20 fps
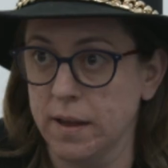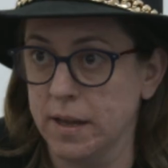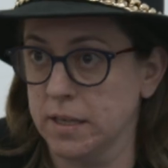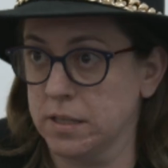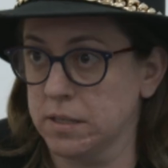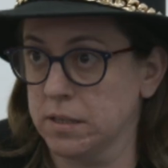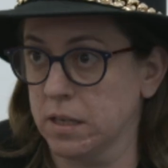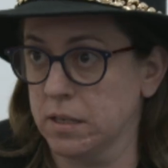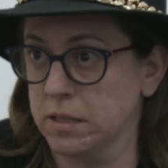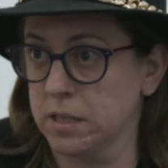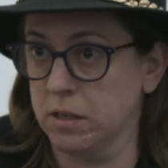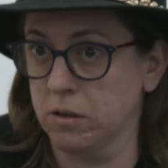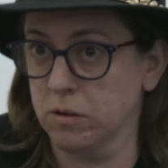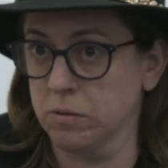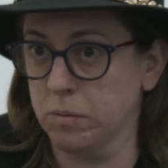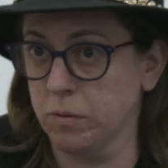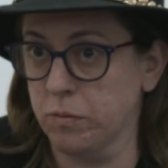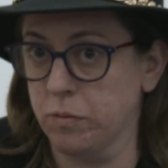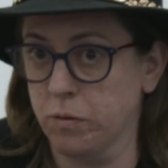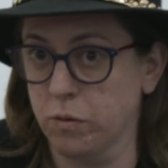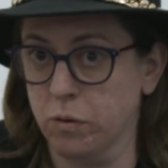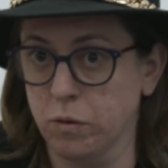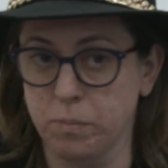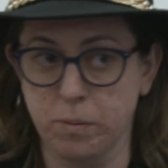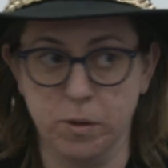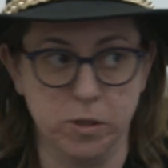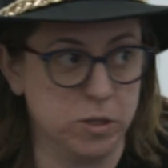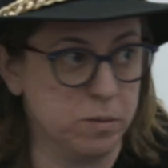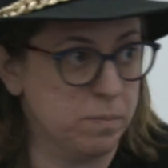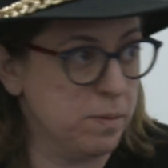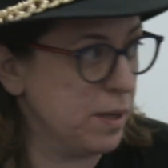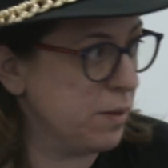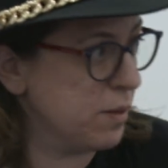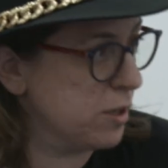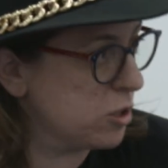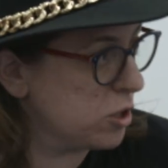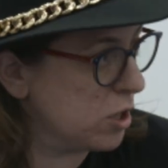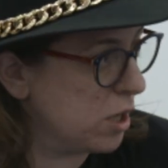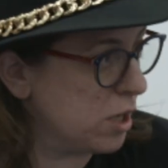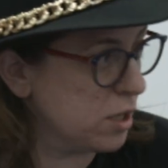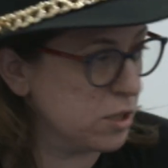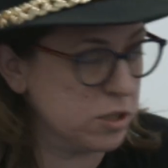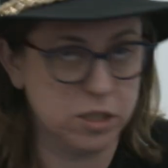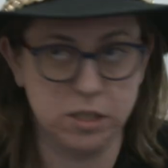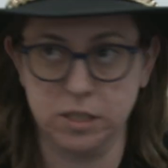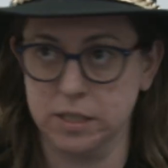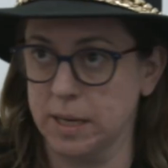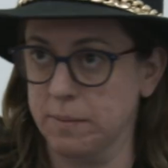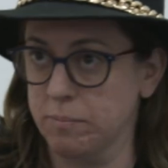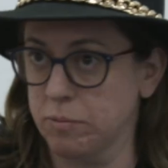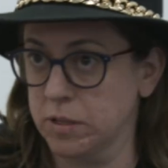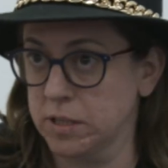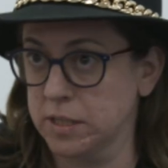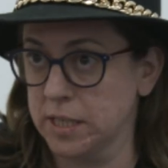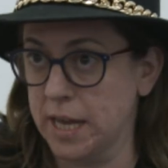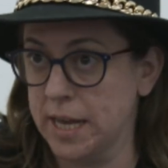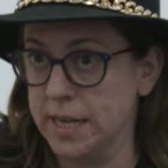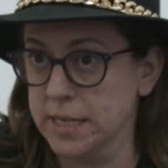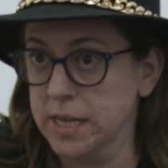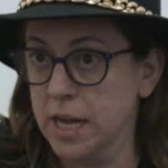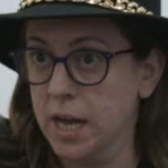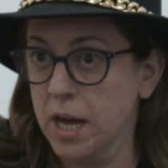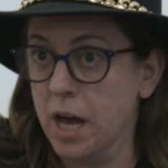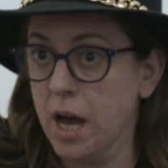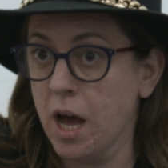It started long before possibly the church, as Deborah said.